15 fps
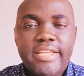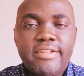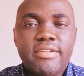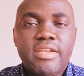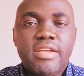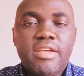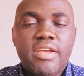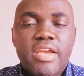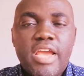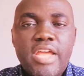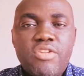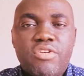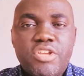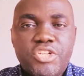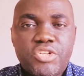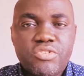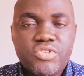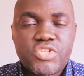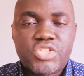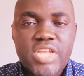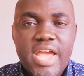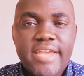in
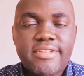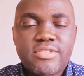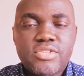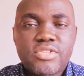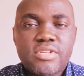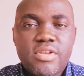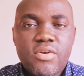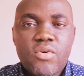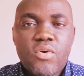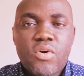educational science,